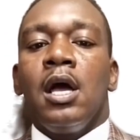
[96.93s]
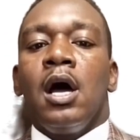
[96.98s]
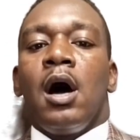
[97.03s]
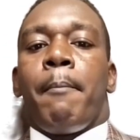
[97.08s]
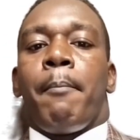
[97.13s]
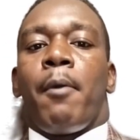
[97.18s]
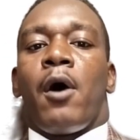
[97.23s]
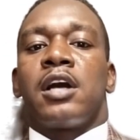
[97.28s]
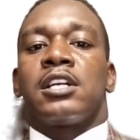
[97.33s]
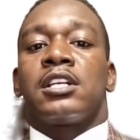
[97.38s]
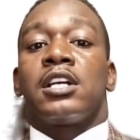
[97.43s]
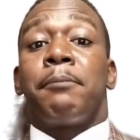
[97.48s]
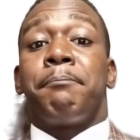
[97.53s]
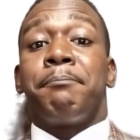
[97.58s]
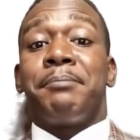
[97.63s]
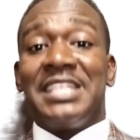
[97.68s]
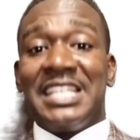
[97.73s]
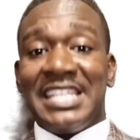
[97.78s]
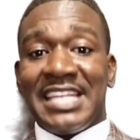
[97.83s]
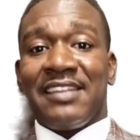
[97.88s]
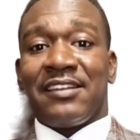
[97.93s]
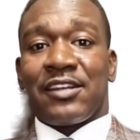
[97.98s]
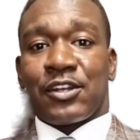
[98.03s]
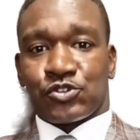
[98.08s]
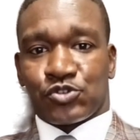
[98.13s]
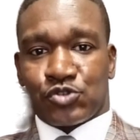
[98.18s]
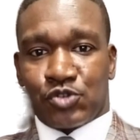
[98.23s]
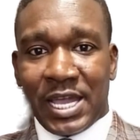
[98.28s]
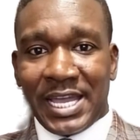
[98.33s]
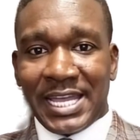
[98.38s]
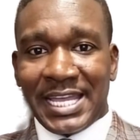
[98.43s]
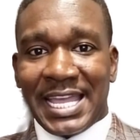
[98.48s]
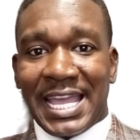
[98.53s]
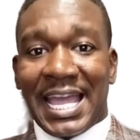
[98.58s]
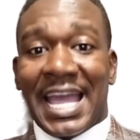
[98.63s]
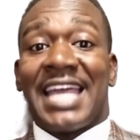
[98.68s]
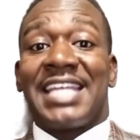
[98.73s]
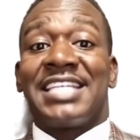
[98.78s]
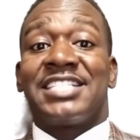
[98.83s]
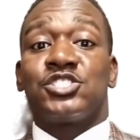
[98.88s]
Upon completing their training
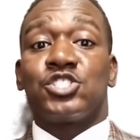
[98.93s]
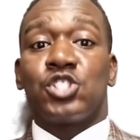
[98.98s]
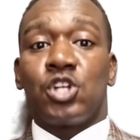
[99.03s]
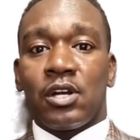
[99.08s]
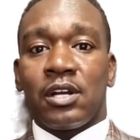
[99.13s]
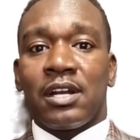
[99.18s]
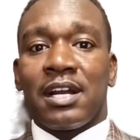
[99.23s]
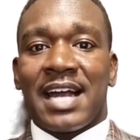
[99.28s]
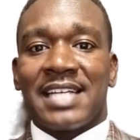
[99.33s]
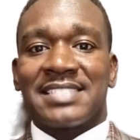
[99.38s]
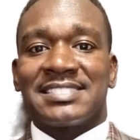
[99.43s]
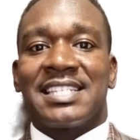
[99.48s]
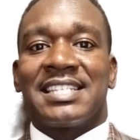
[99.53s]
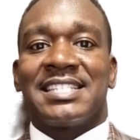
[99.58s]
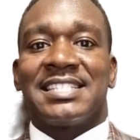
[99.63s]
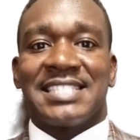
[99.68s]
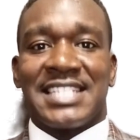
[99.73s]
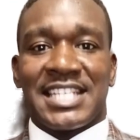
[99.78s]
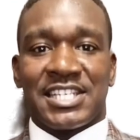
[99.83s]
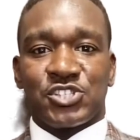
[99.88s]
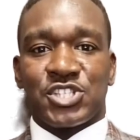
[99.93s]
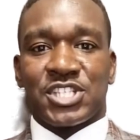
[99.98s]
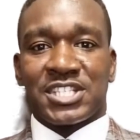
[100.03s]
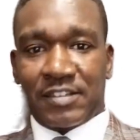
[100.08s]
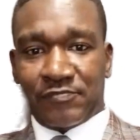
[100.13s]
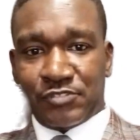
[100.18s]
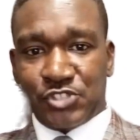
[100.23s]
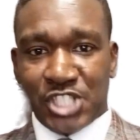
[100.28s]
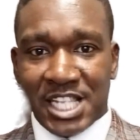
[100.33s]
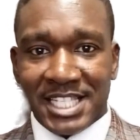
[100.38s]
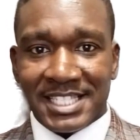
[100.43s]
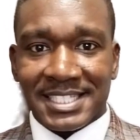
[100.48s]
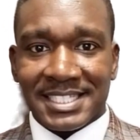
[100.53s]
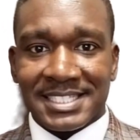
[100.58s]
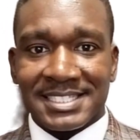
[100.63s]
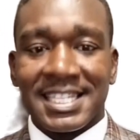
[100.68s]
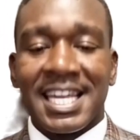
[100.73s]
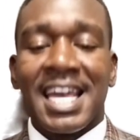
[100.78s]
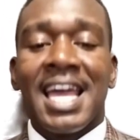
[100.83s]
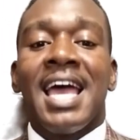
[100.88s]
and internalizing the teachings of
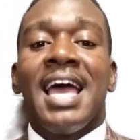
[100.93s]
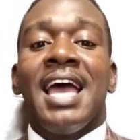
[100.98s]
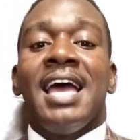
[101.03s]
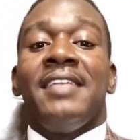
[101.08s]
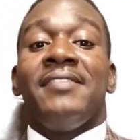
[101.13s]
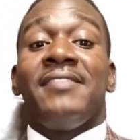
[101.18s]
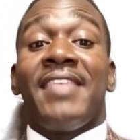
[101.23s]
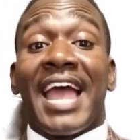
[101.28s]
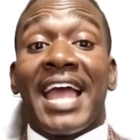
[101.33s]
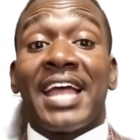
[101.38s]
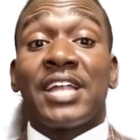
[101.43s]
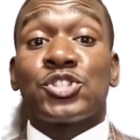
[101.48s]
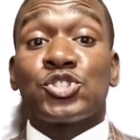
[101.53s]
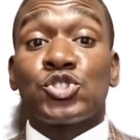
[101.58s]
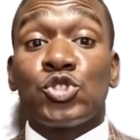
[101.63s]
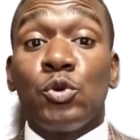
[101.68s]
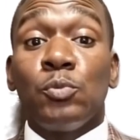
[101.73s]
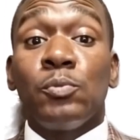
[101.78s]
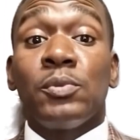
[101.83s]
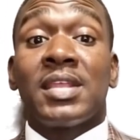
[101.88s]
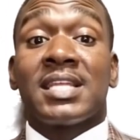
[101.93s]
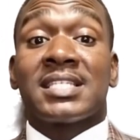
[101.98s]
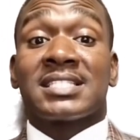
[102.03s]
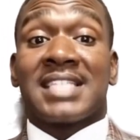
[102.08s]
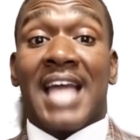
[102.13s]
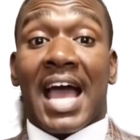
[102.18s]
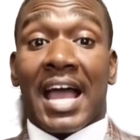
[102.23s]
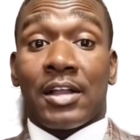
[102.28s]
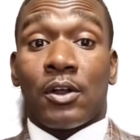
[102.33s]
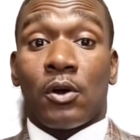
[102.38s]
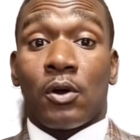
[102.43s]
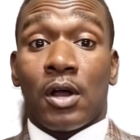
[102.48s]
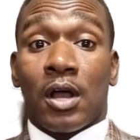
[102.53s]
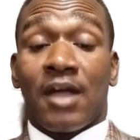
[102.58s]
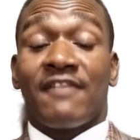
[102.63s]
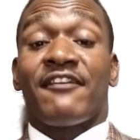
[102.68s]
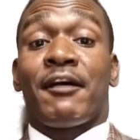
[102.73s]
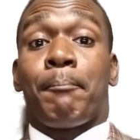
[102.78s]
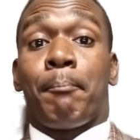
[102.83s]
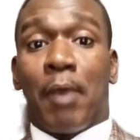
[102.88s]
Jesus, they assumed the title
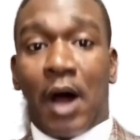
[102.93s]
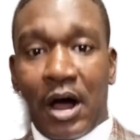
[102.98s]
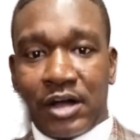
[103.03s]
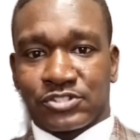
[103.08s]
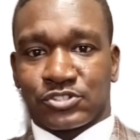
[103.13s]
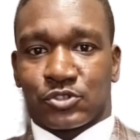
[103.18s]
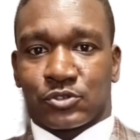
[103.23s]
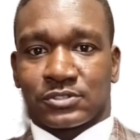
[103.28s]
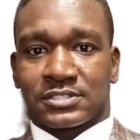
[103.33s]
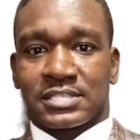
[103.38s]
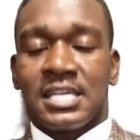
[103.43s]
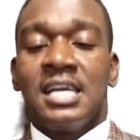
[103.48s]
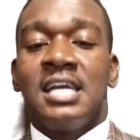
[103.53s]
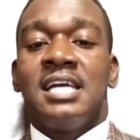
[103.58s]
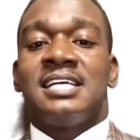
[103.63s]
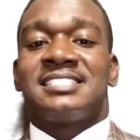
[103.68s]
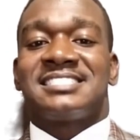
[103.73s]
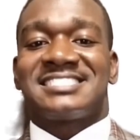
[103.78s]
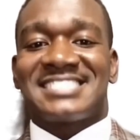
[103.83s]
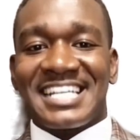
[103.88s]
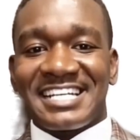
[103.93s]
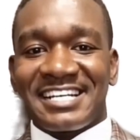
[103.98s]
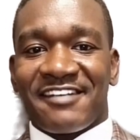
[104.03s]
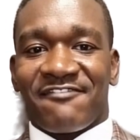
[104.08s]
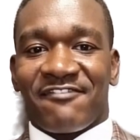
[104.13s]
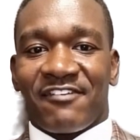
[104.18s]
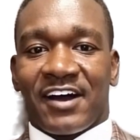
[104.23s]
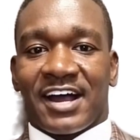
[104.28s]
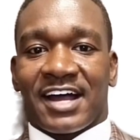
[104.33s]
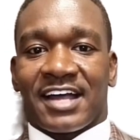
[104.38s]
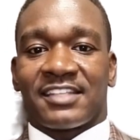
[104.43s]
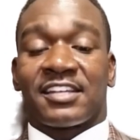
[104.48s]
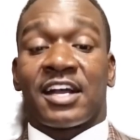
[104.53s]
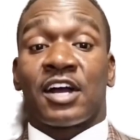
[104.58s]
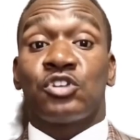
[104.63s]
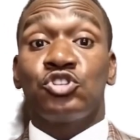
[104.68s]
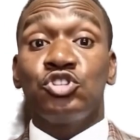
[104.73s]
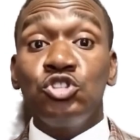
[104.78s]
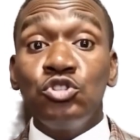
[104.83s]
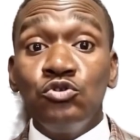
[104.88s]
of apostles, signifying
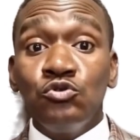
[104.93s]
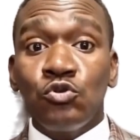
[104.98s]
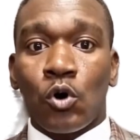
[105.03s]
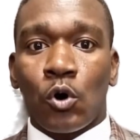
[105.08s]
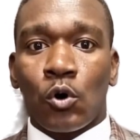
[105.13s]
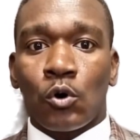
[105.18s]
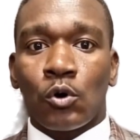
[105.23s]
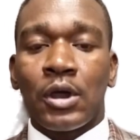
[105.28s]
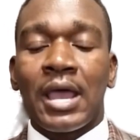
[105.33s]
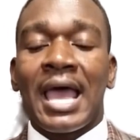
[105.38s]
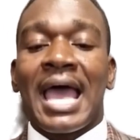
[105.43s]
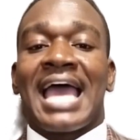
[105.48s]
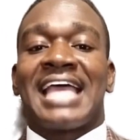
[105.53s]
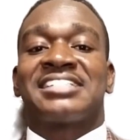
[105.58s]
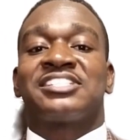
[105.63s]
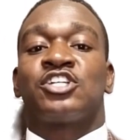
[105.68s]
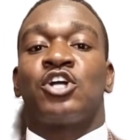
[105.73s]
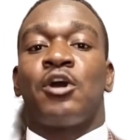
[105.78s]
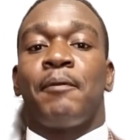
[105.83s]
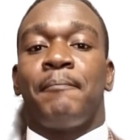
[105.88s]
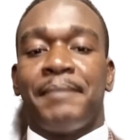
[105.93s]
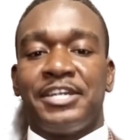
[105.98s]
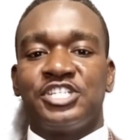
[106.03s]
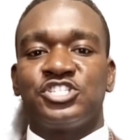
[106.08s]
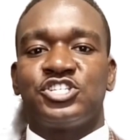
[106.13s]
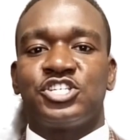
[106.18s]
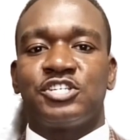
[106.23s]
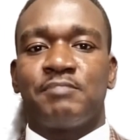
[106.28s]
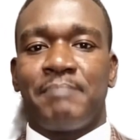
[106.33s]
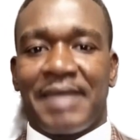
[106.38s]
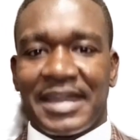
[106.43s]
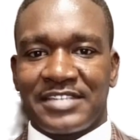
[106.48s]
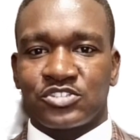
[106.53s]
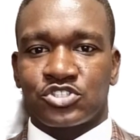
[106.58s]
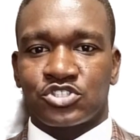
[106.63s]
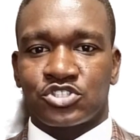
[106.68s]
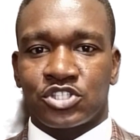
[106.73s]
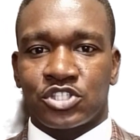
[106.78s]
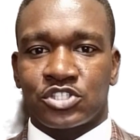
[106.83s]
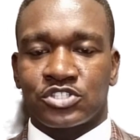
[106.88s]
their new role as commissioned
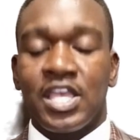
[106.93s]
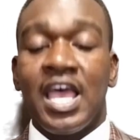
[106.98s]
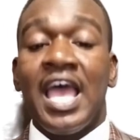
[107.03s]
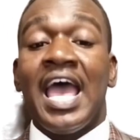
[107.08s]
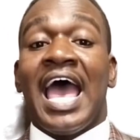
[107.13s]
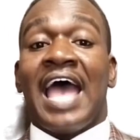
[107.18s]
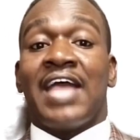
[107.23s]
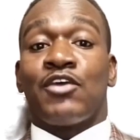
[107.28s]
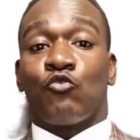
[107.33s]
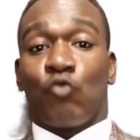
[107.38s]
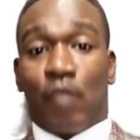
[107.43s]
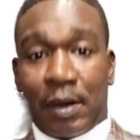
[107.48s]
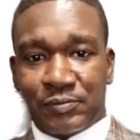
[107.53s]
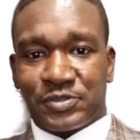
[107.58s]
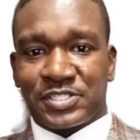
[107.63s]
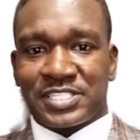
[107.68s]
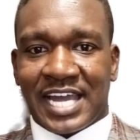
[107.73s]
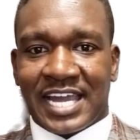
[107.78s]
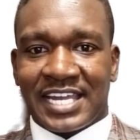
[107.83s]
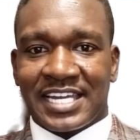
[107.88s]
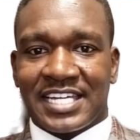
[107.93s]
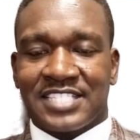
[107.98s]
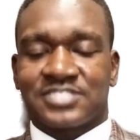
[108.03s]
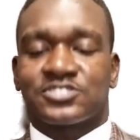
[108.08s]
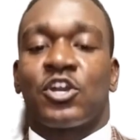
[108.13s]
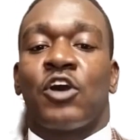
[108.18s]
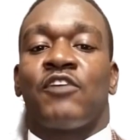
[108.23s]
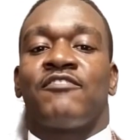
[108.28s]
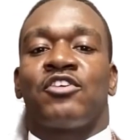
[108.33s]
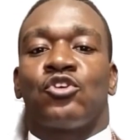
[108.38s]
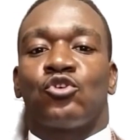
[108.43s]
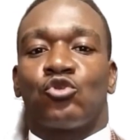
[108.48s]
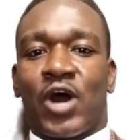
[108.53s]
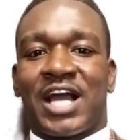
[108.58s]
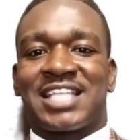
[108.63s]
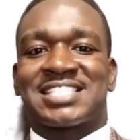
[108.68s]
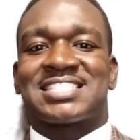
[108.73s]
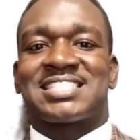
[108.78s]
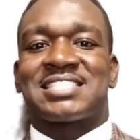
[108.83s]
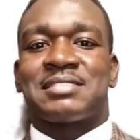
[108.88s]
messengers and representatives of
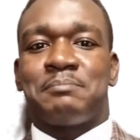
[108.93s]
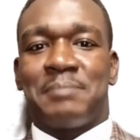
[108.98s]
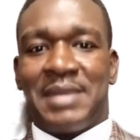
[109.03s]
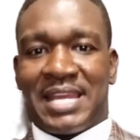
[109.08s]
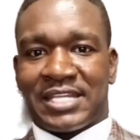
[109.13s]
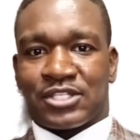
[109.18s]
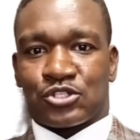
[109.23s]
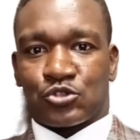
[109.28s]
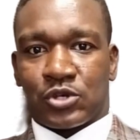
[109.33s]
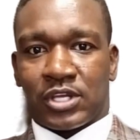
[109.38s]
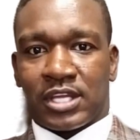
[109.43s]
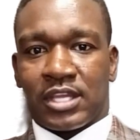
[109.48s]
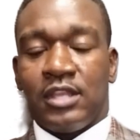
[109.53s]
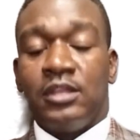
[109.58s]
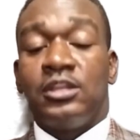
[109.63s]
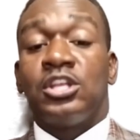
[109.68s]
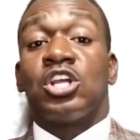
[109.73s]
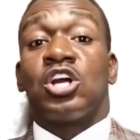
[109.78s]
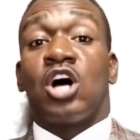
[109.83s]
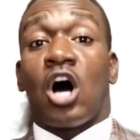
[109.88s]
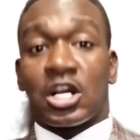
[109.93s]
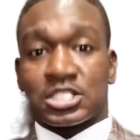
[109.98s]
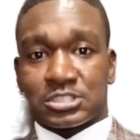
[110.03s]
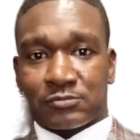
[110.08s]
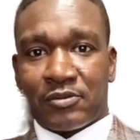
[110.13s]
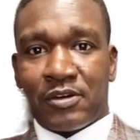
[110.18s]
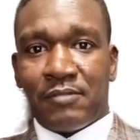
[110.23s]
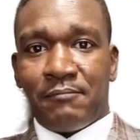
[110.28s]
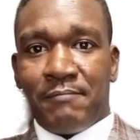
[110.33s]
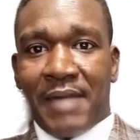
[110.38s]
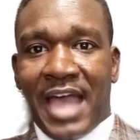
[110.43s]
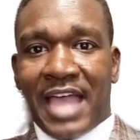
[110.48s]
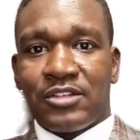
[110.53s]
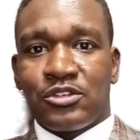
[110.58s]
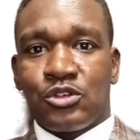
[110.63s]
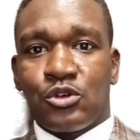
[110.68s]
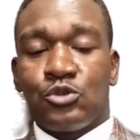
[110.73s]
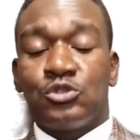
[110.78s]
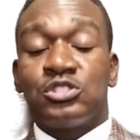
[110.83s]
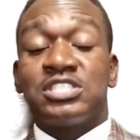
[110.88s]
Christ's ministry. The Gospel of
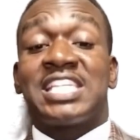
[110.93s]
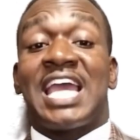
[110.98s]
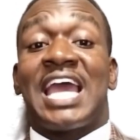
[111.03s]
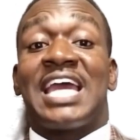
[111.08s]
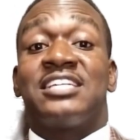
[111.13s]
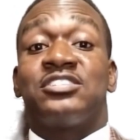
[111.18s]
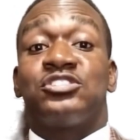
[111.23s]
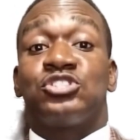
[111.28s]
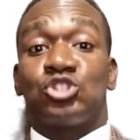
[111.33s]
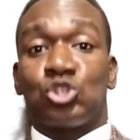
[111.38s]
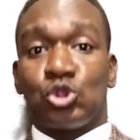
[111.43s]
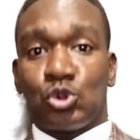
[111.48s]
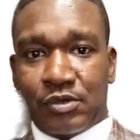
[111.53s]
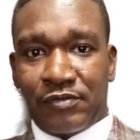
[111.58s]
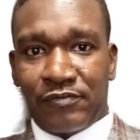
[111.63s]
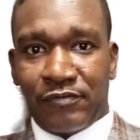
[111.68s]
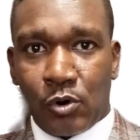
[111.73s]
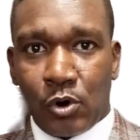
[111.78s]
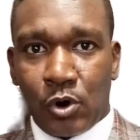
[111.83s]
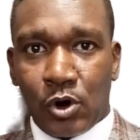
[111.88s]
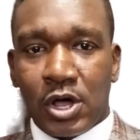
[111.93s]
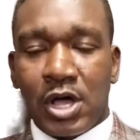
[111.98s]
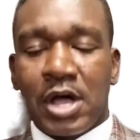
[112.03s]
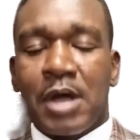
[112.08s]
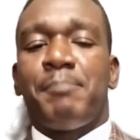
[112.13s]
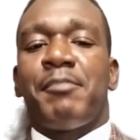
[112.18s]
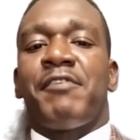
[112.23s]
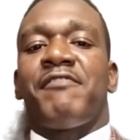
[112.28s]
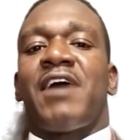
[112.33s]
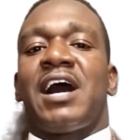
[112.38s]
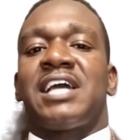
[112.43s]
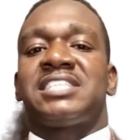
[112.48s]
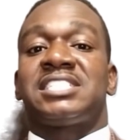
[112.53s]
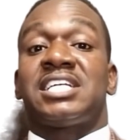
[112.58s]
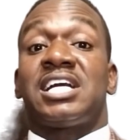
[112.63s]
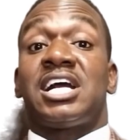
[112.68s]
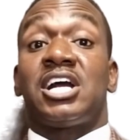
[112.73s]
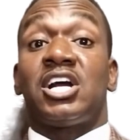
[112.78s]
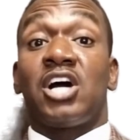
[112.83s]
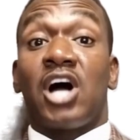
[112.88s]
Matthew 10:2-4 provides a
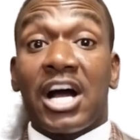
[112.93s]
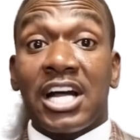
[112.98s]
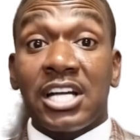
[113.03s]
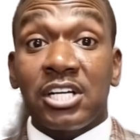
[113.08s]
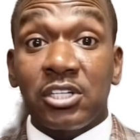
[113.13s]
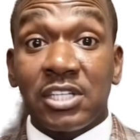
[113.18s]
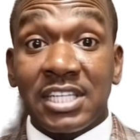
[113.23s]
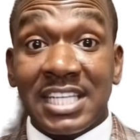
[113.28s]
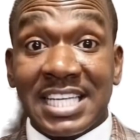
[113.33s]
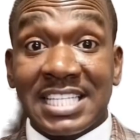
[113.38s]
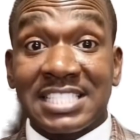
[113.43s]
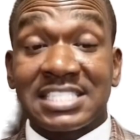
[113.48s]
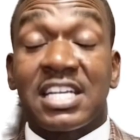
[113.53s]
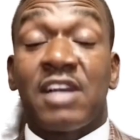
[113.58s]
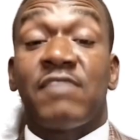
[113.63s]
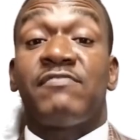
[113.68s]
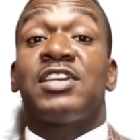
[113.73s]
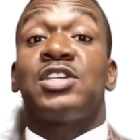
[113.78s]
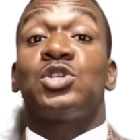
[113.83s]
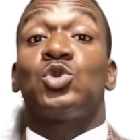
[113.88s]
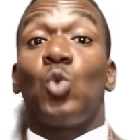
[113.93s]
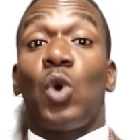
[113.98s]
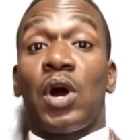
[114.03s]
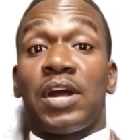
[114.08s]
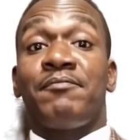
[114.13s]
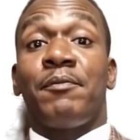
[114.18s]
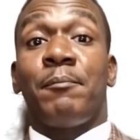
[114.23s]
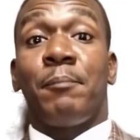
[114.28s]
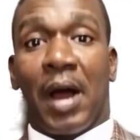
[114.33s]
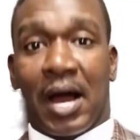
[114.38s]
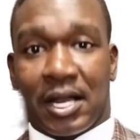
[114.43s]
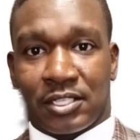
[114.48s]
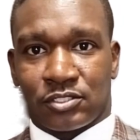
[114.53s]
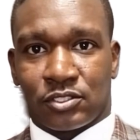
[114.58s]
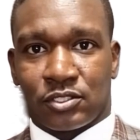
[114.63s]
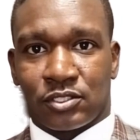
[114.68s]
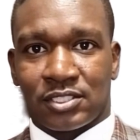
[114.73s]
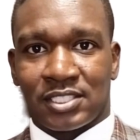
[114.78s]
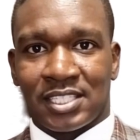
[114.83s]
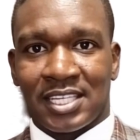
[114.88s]
canonical list of the 12
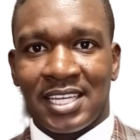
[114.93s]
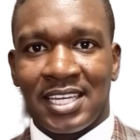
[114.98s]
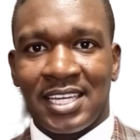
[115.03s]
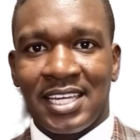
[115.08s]
apostles.